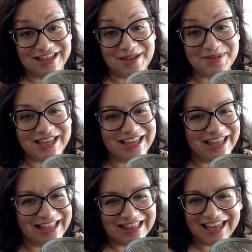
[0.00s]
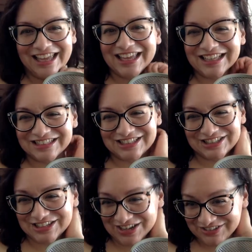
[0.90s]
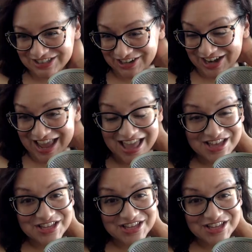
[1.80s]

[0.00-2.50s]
I mean, they get so dirty.